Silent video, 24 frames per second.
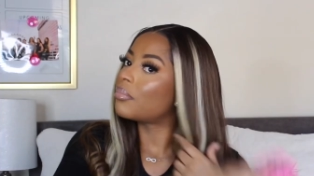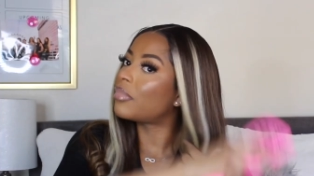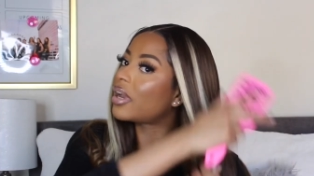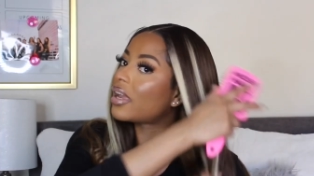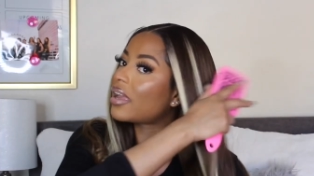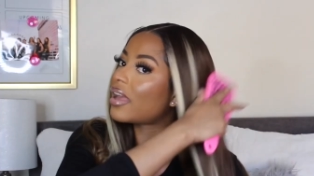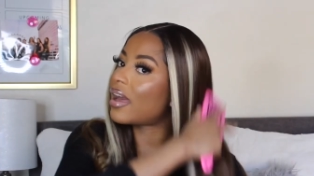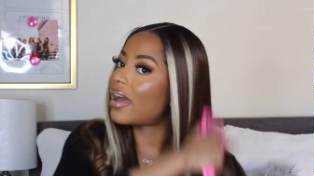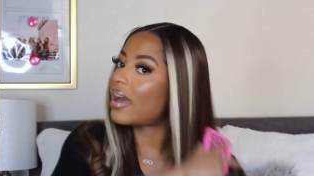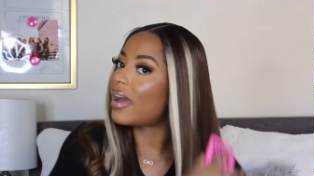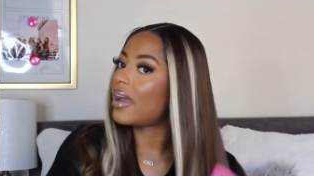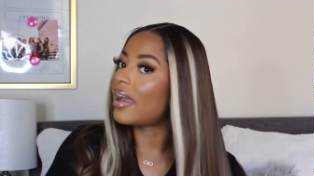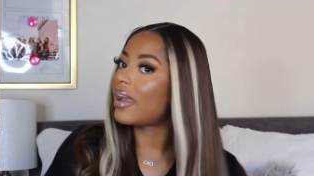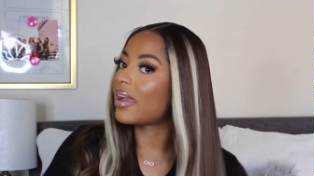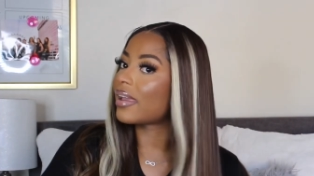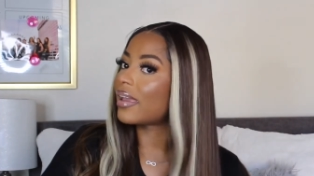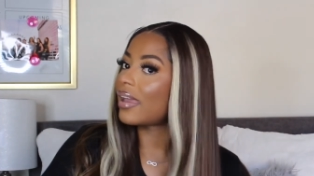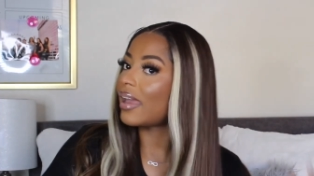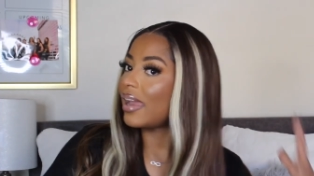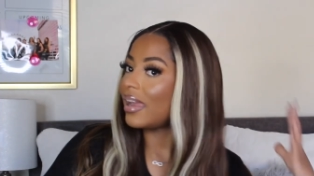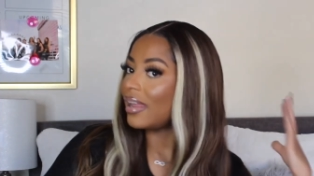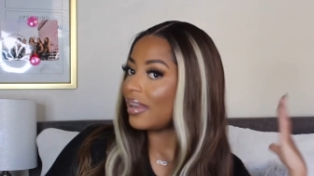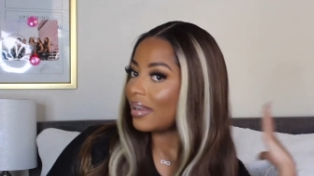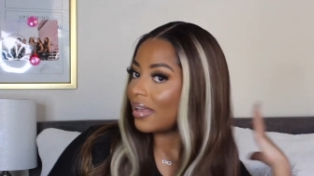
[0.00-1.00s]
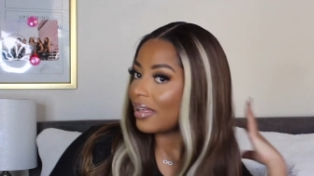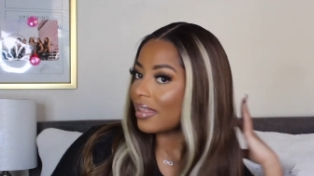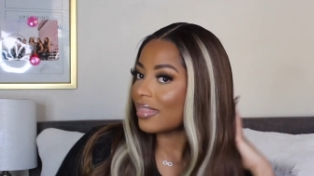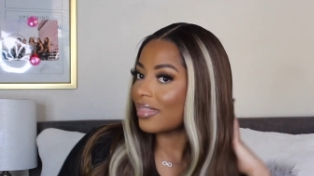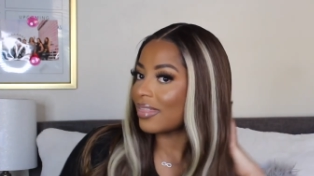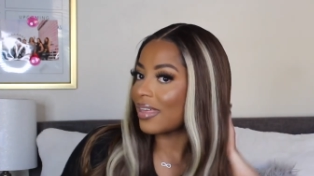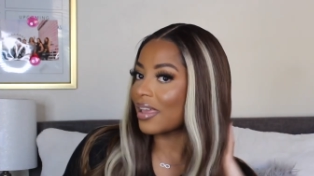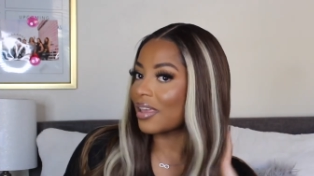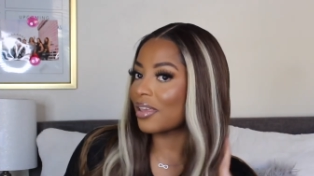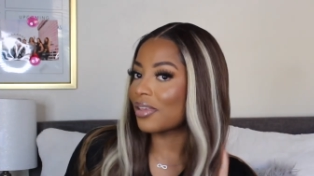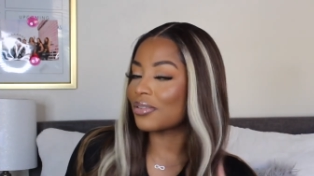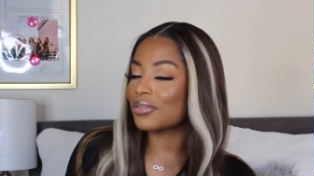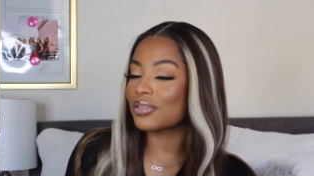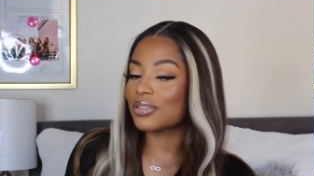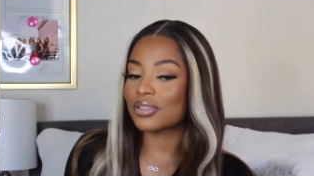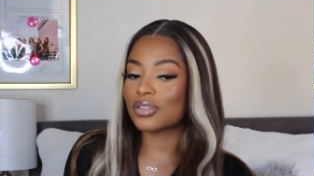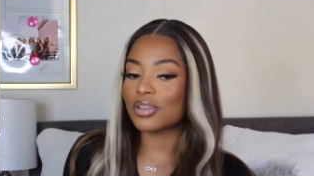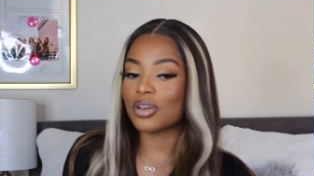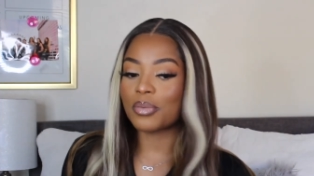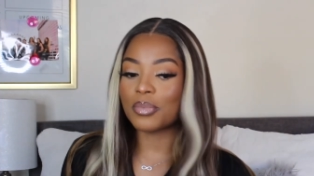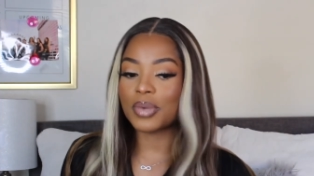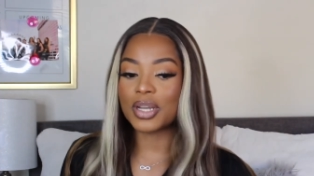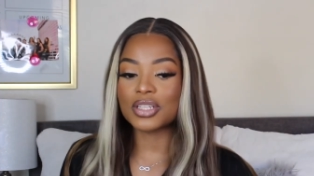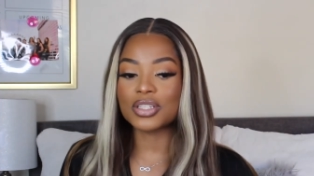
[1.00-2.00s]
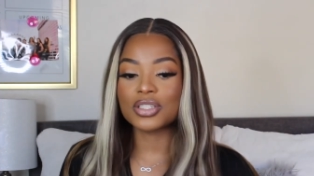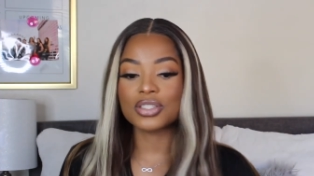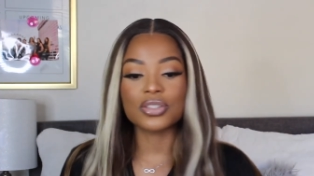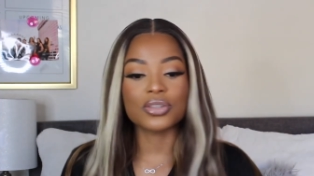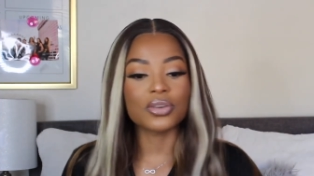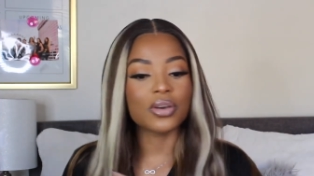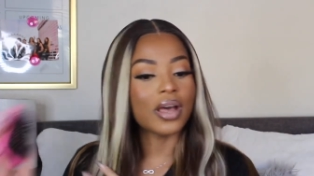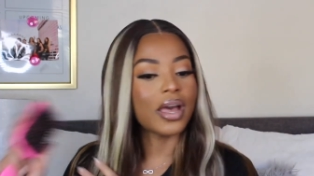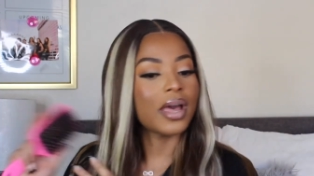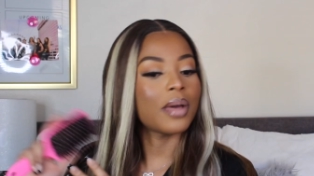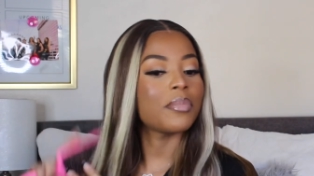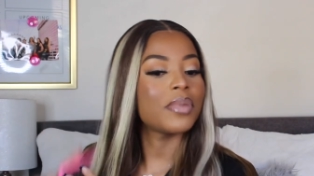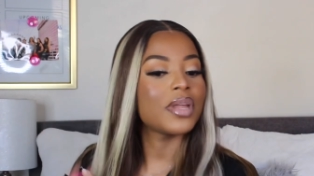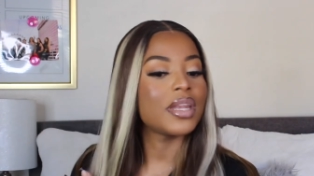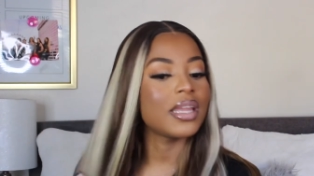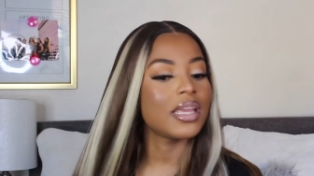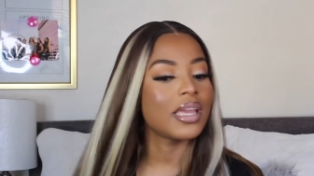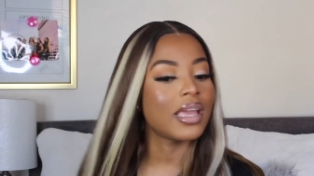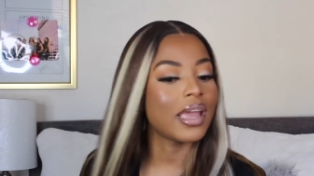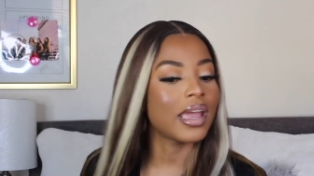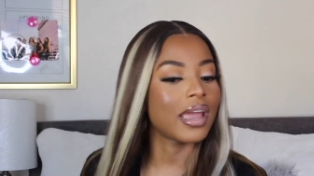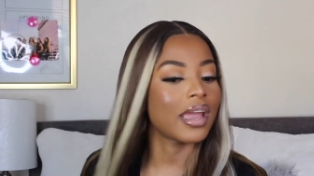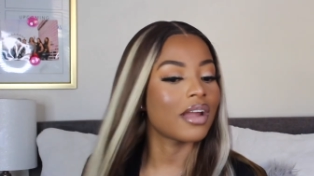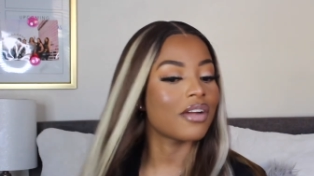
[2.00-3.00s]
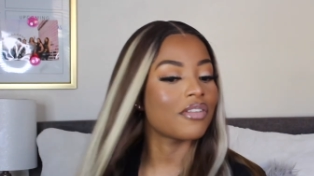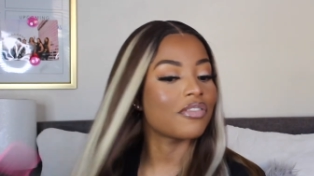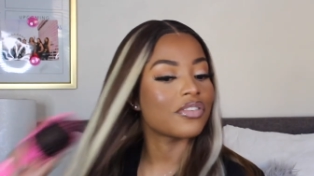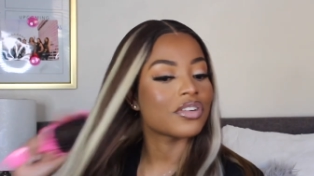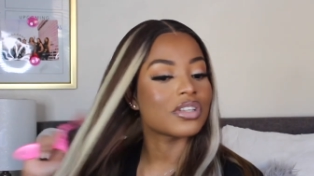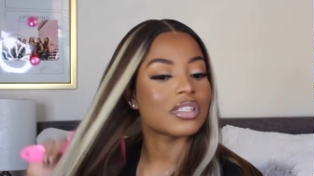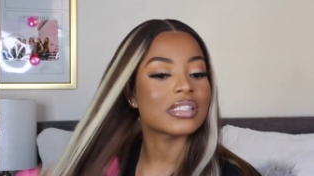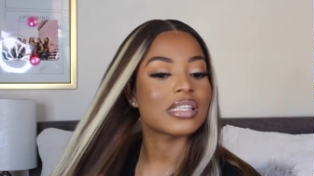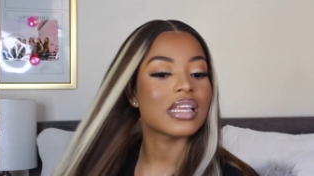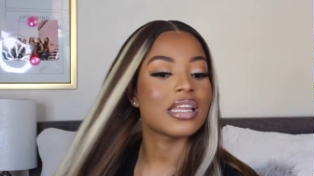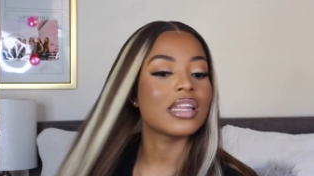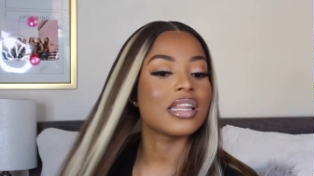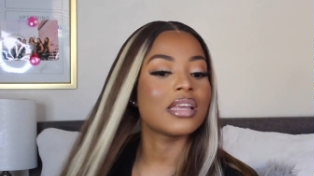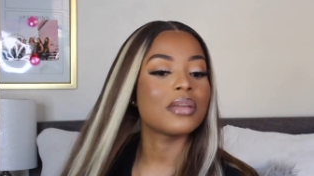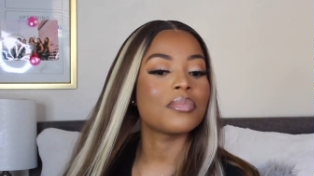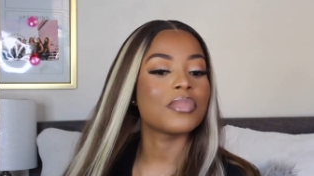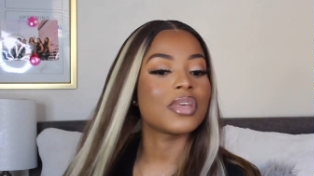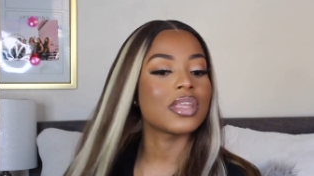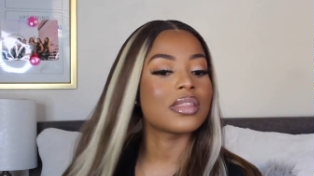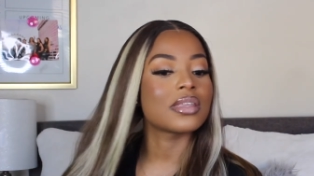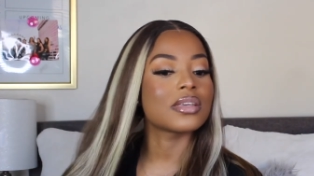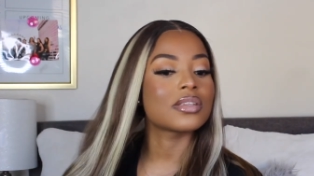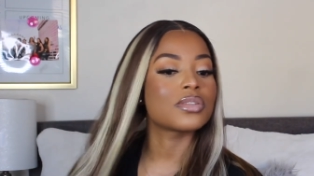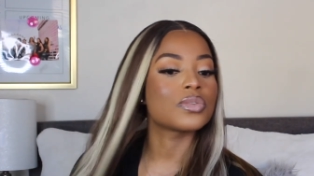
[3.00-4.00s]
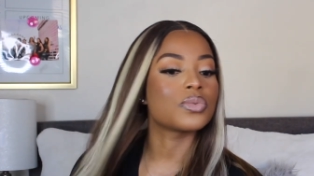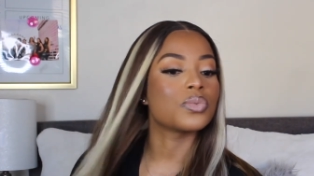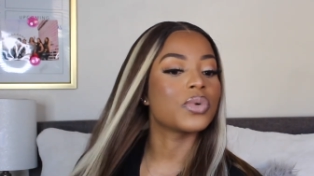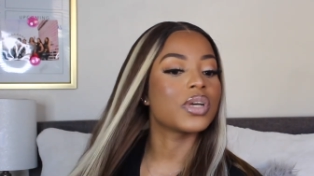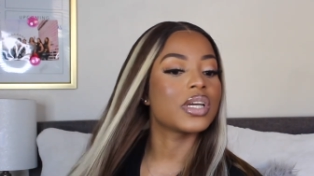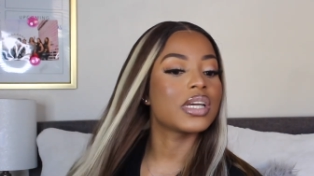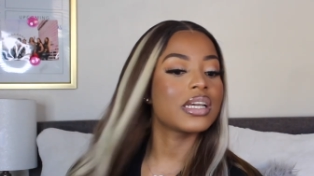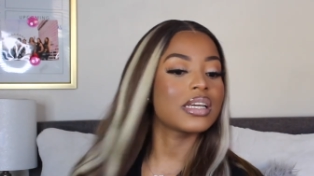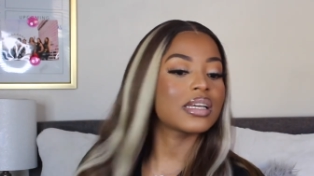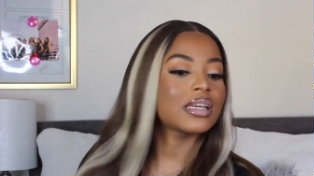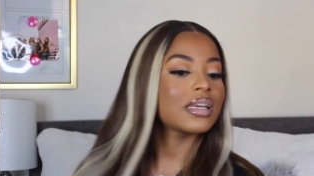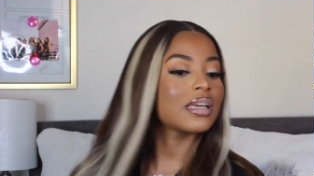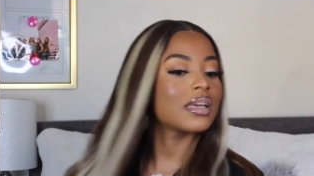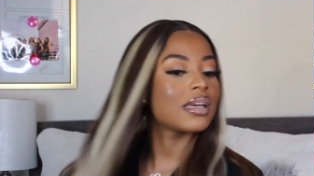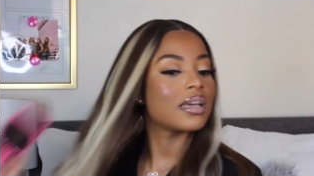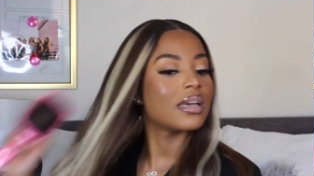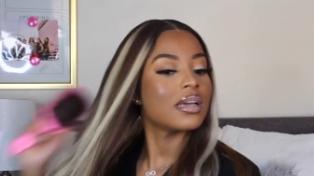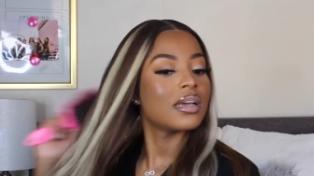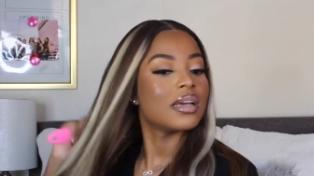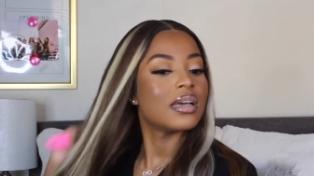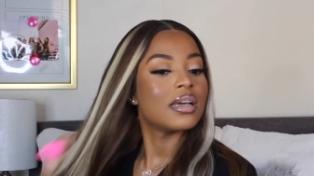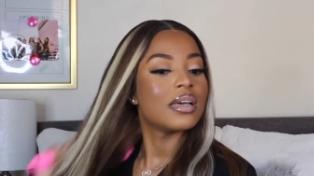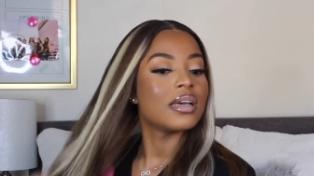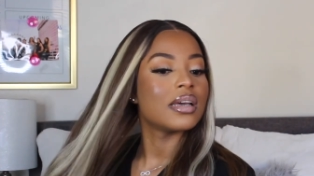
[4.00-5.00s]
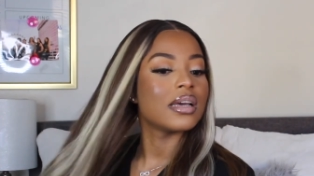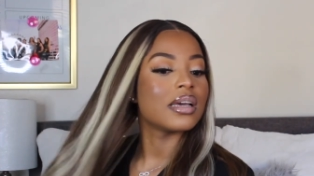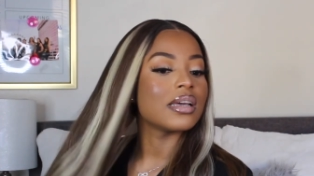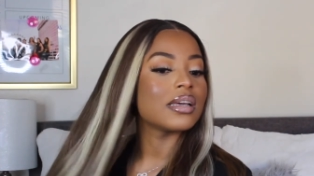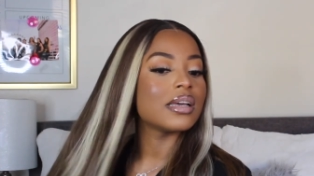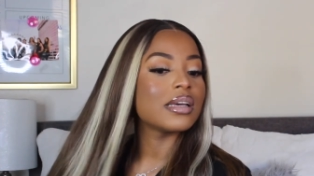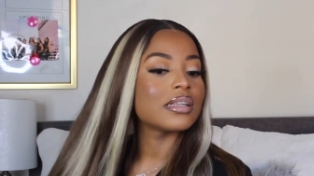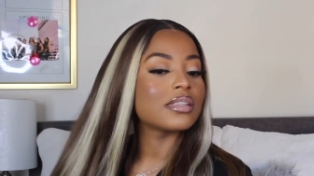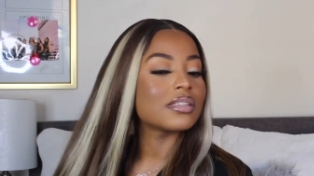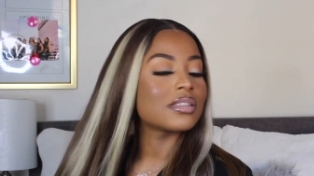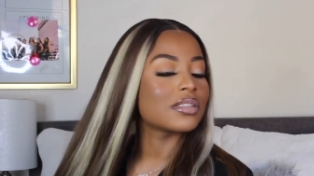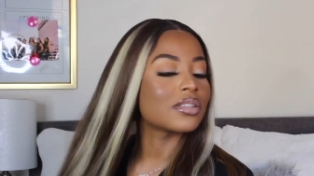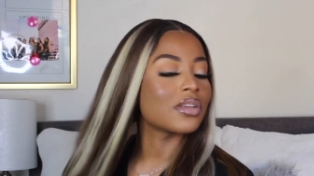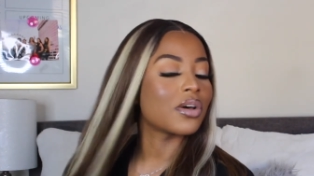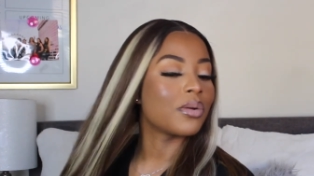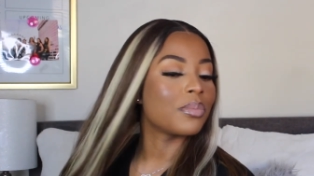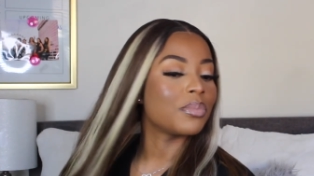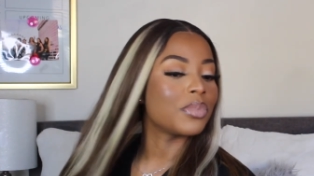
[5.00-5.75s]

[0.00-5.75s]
But yeah, again, thank you so much to Ebony Hair for sending me this wig. It's so